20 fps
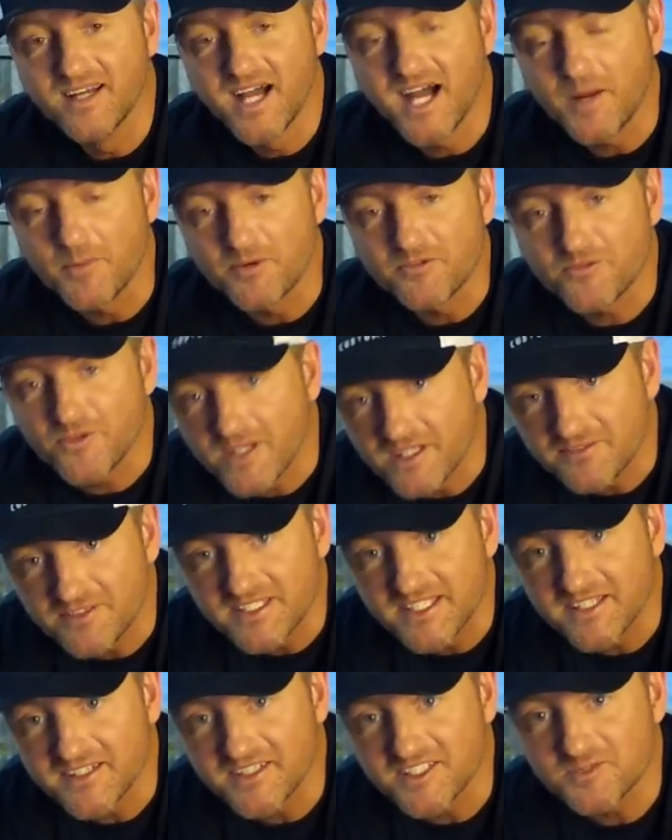I'm a friend of
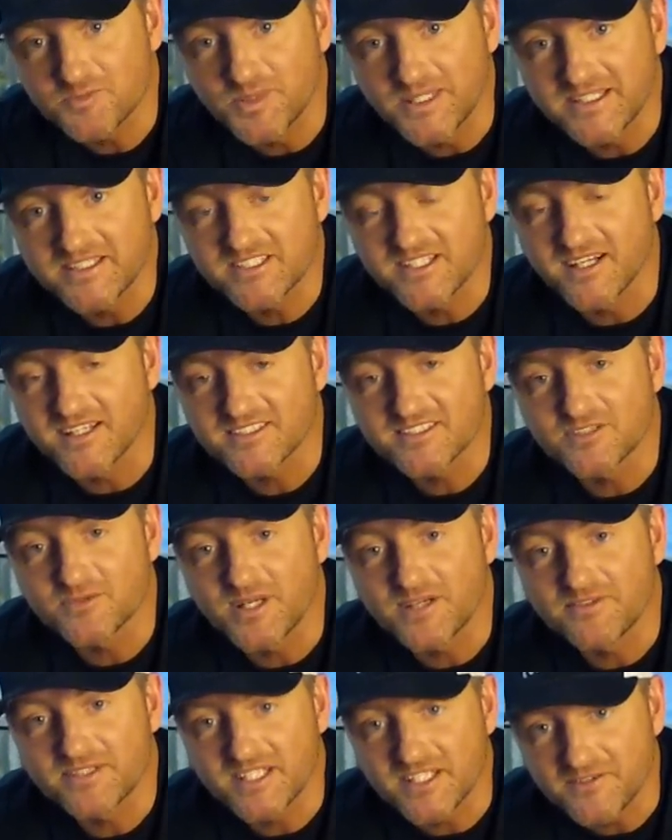Adalia's, Bling Johnson. We
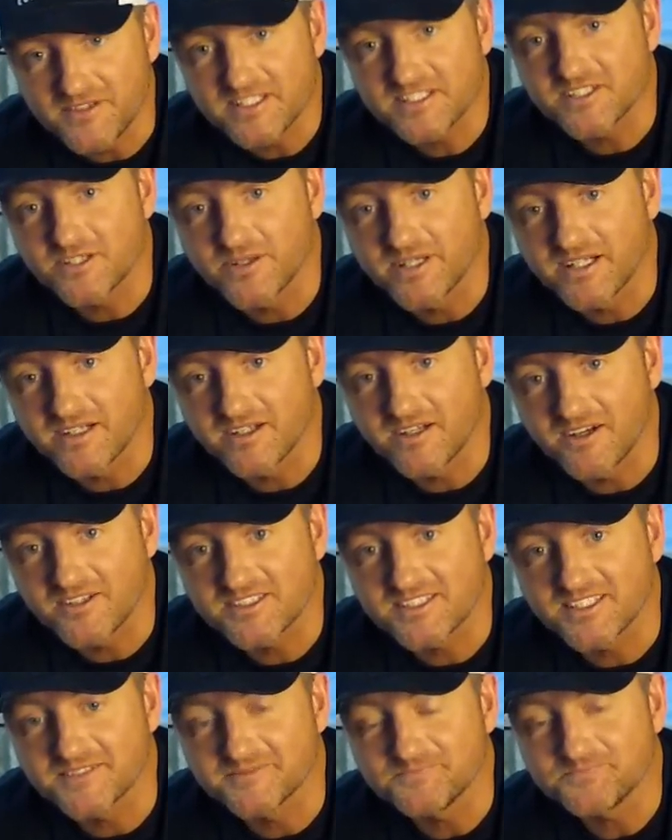have a TV show here in
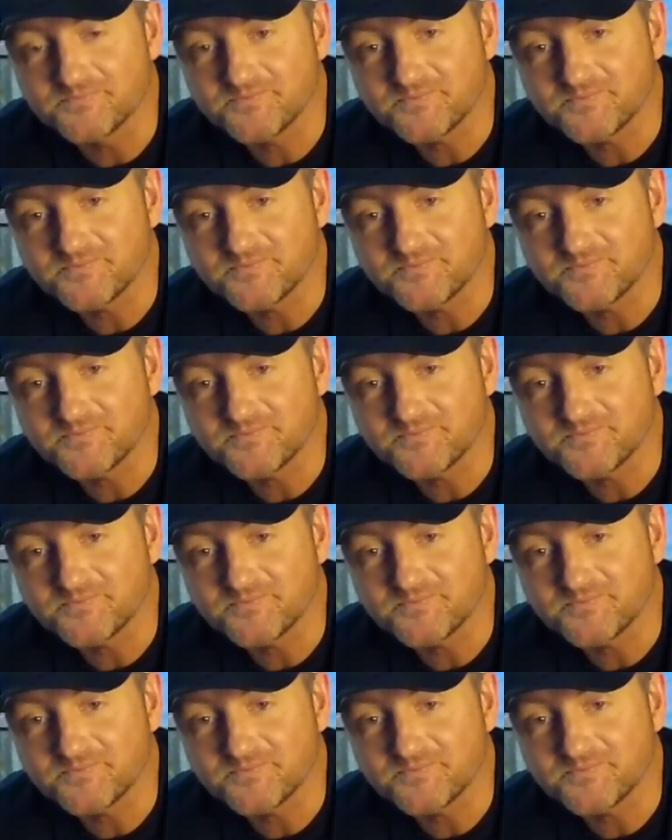Austin,